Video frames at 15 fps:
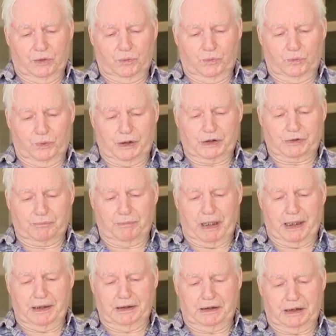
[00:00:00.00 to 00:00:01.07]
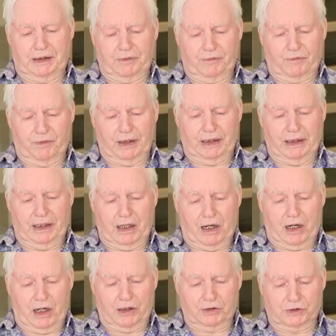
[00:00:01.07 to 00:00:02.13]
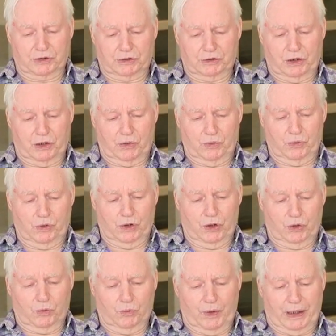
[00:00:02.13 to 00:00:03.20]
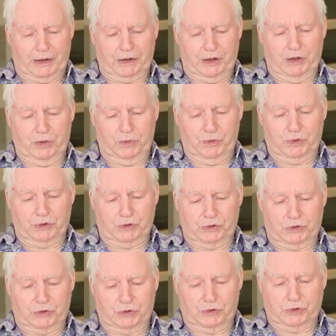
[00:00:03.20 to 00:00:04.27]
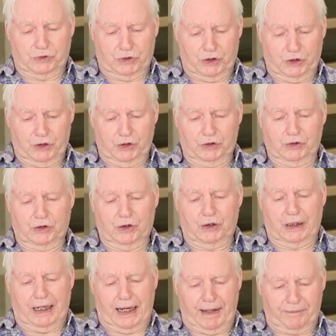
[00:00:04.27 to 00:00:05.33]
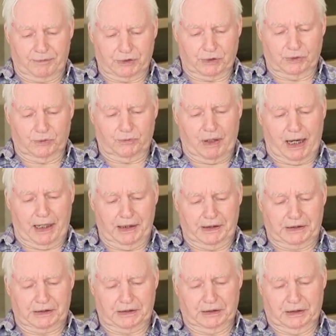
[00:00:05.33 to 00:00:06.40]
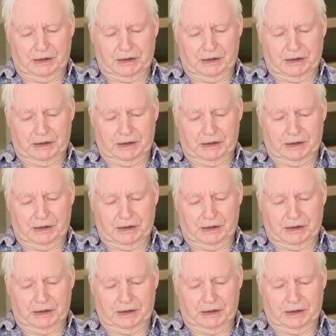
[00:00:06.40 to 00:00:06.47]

which made it really hard to know whether you turn left or right.